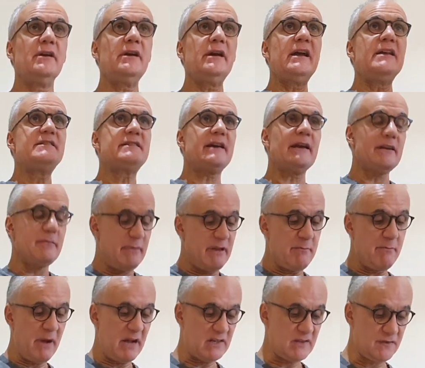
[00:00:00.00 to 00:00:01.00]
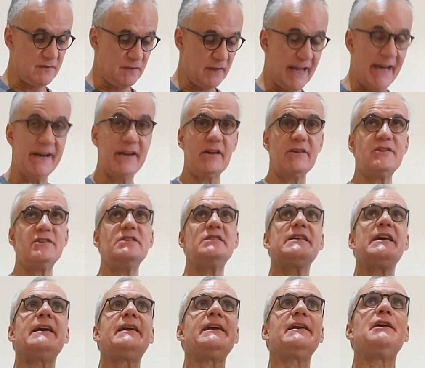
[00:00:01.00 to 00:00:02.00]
it's going to be much flatter because you're taking